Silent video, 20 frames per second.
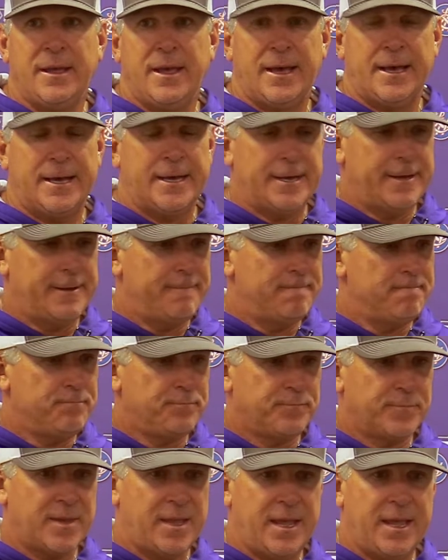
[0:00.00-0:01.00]

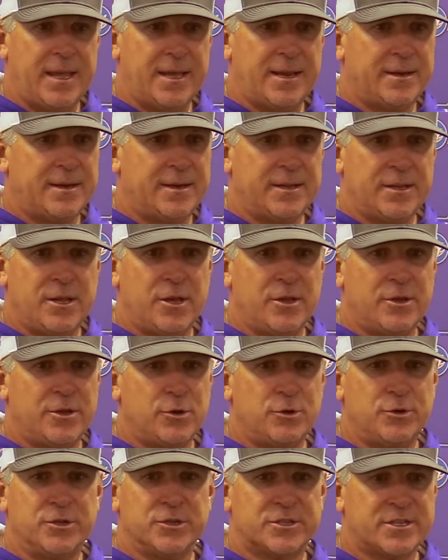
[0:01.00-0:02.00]
and
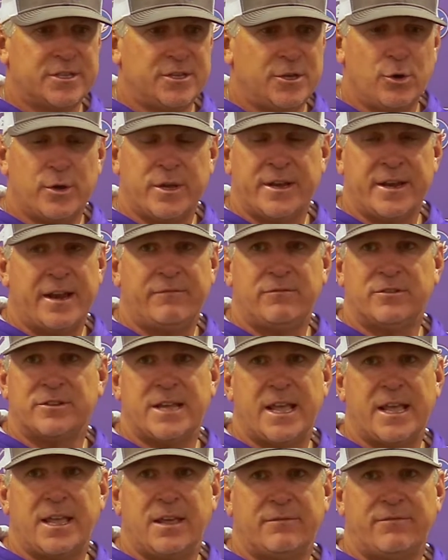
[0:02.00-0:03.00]
you can never
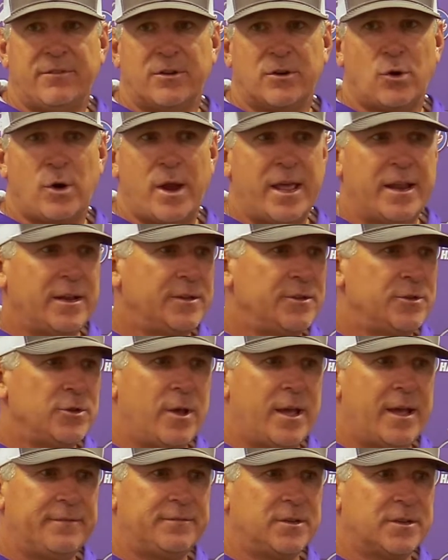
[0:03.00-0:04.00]
take it for granted, and you
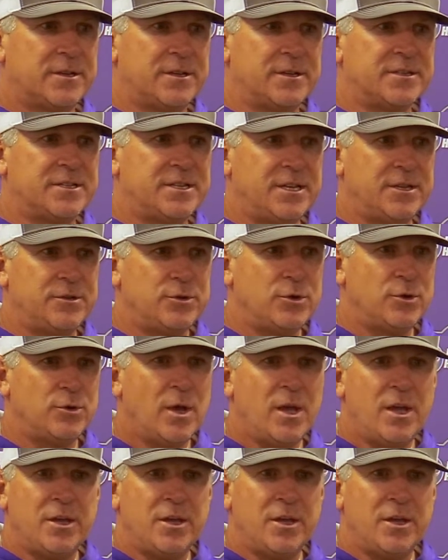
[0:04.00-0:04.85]
have to continue.